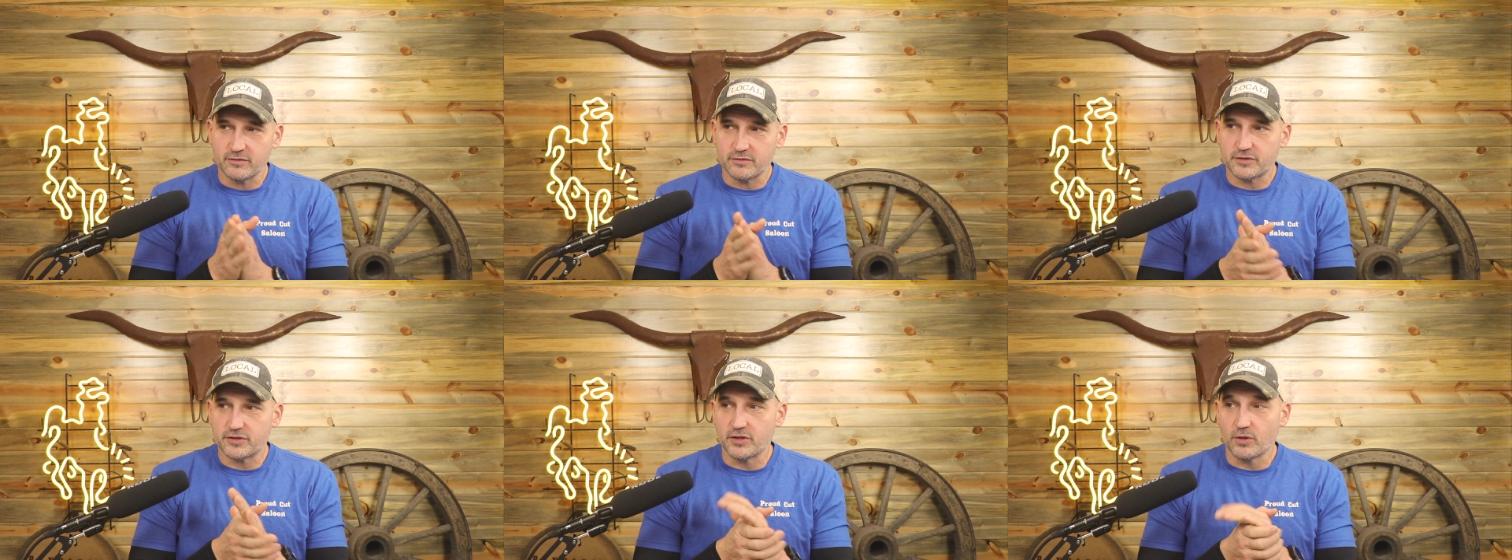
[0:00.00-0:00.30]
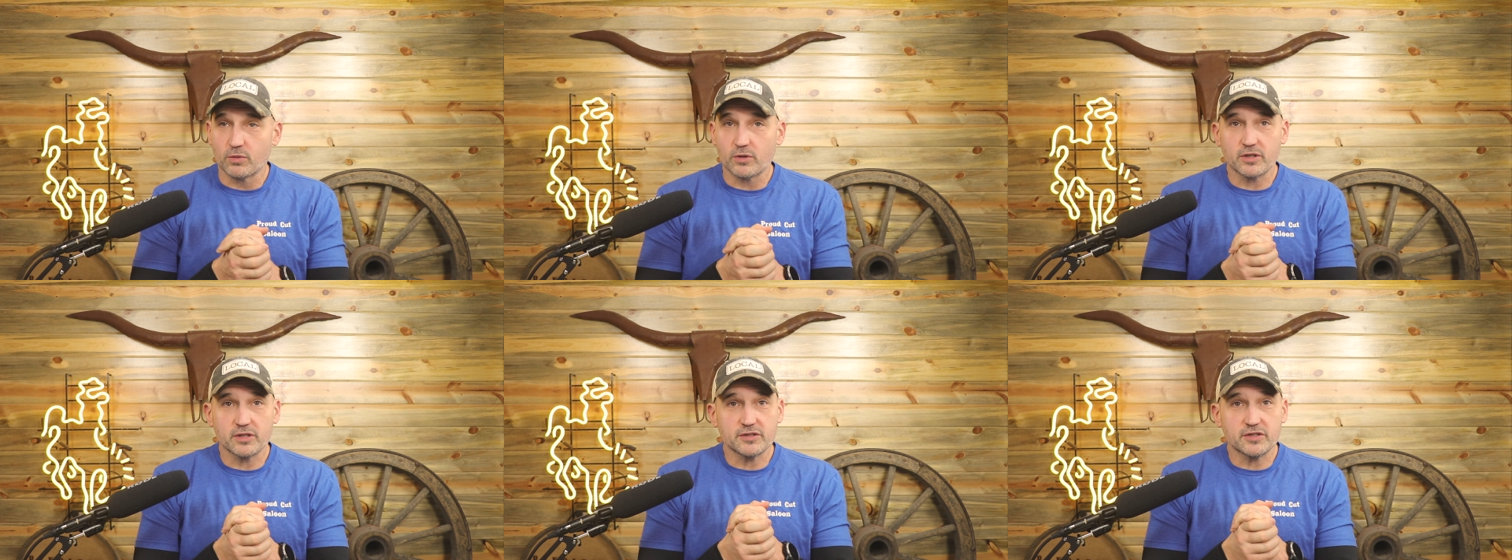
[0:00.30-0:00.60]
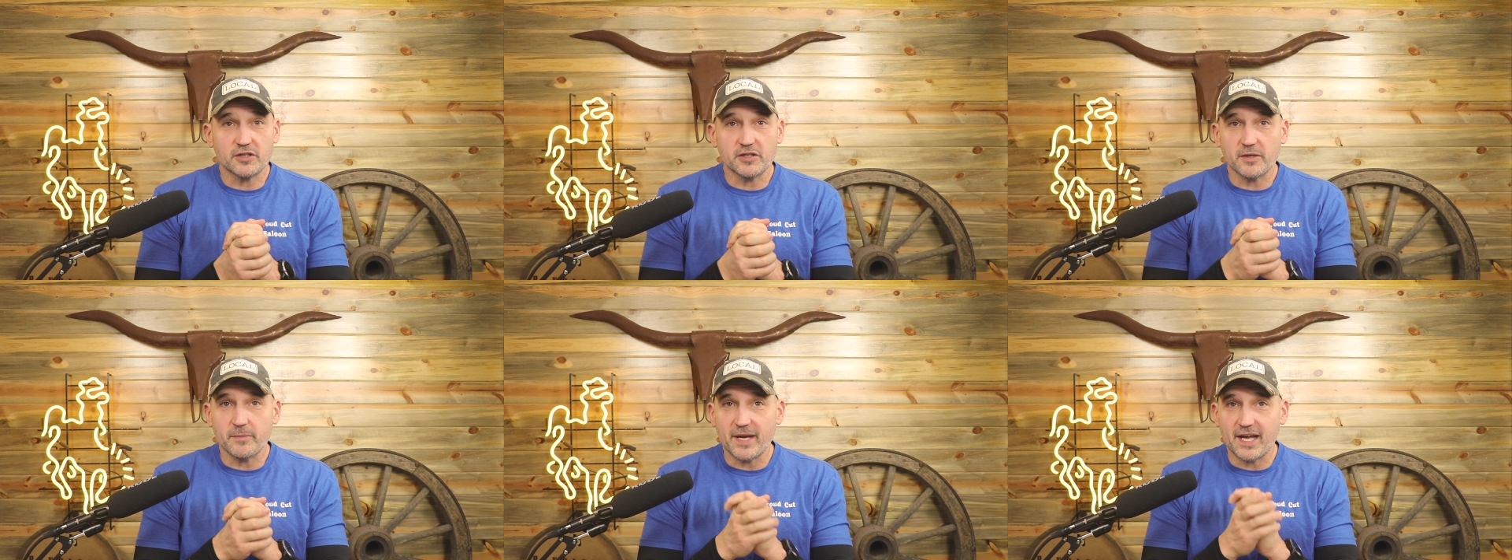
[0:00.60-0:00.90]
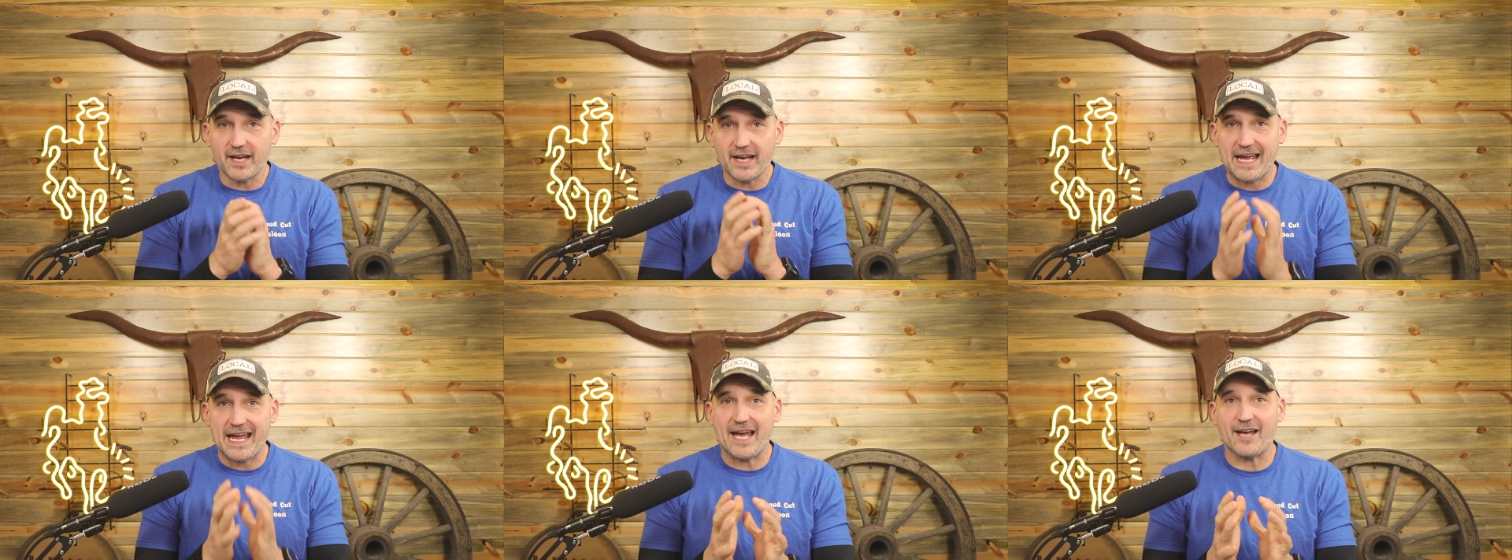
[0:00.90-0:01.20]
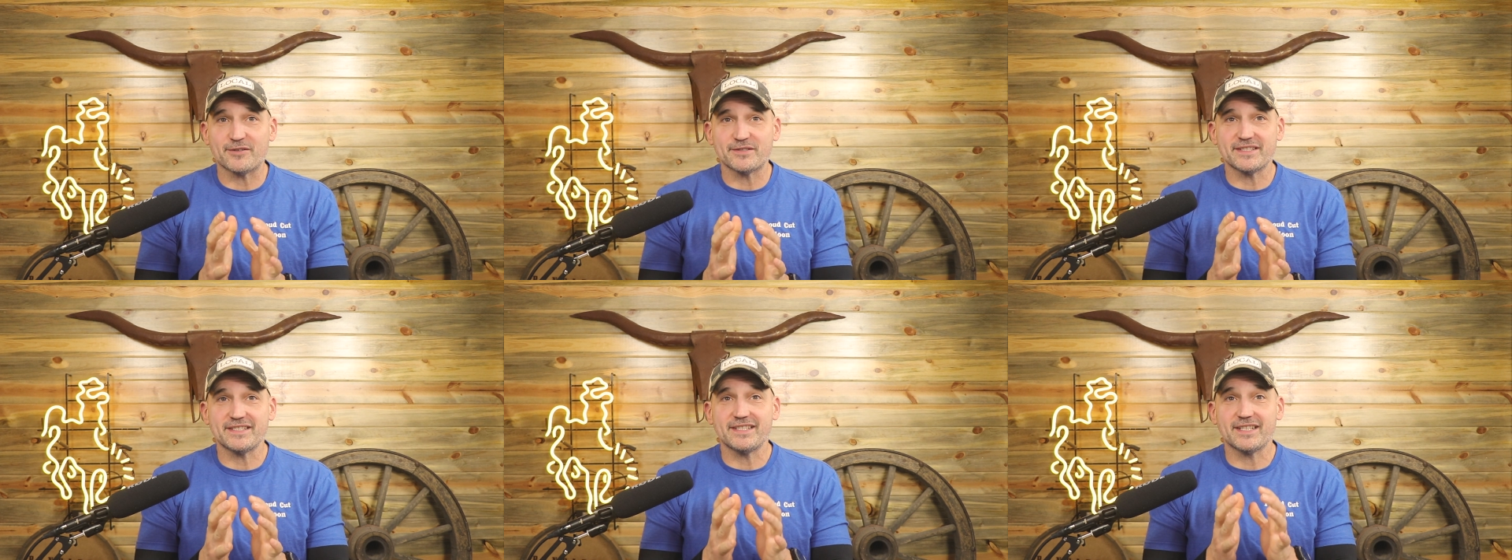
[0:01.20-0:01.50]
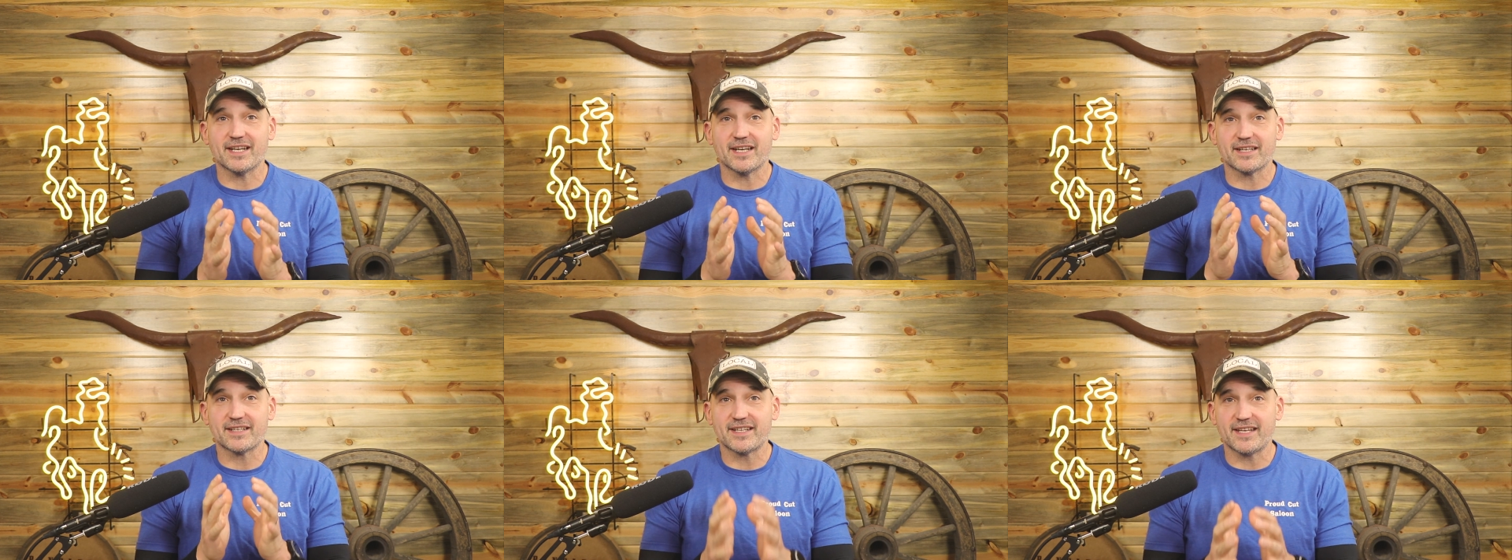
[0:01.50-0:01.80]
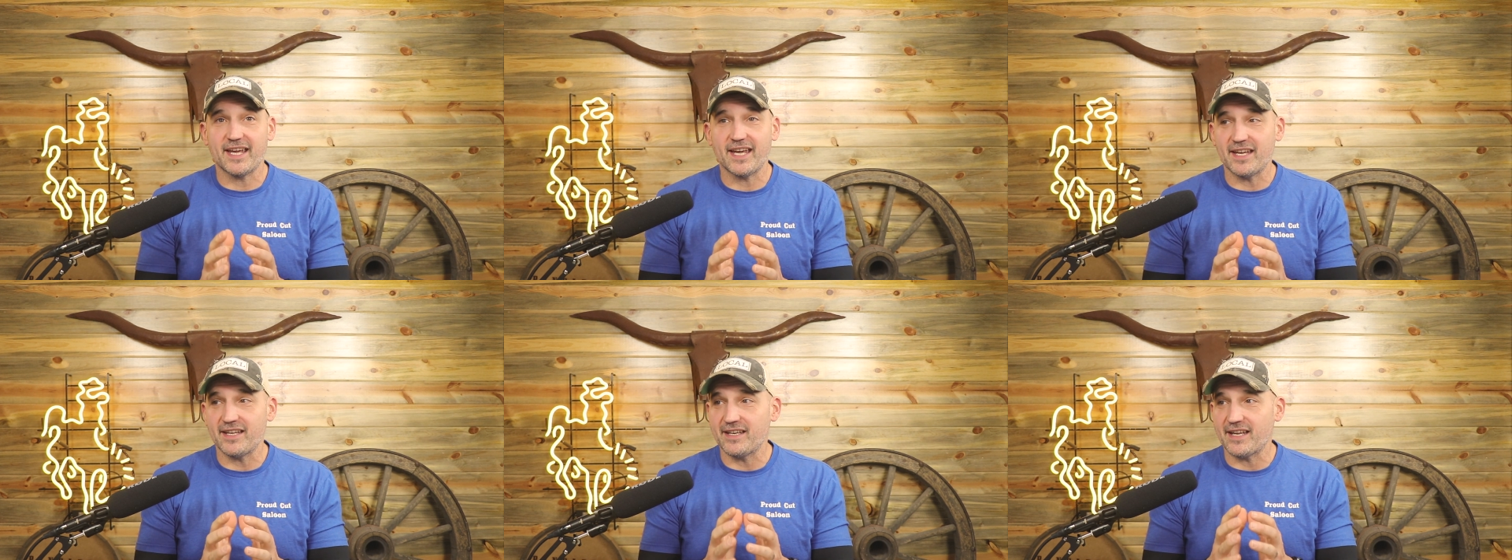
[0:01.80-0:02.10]
So we're going to talk about housing
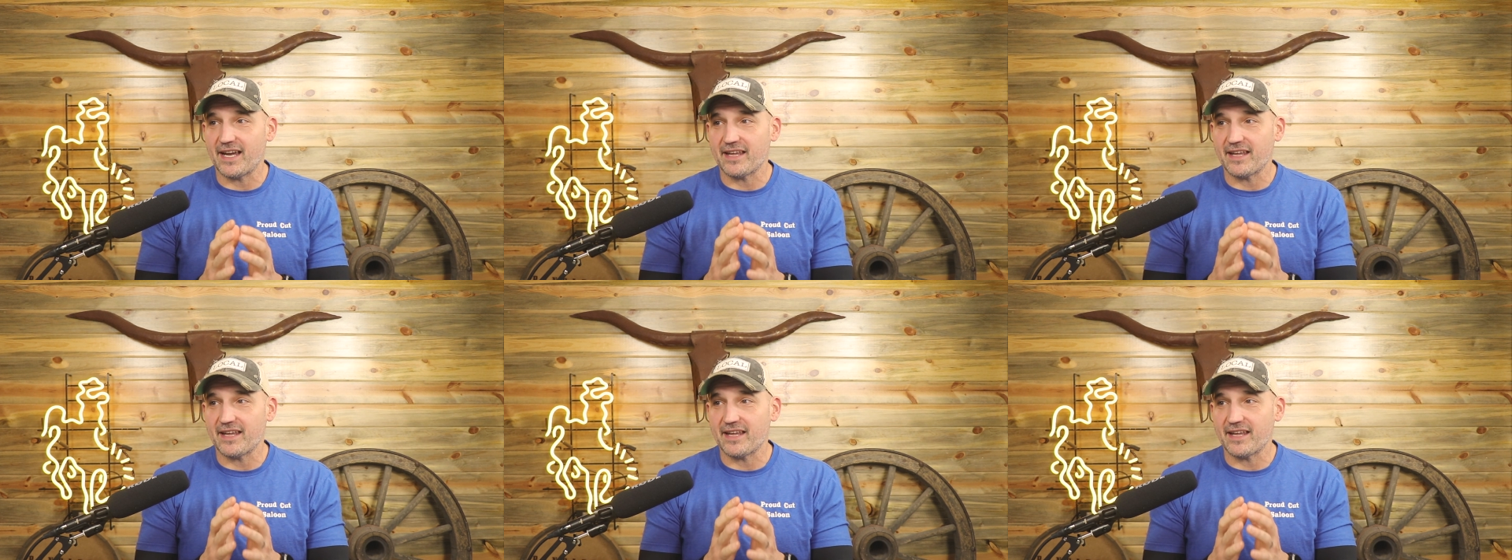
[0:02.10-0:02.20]
again.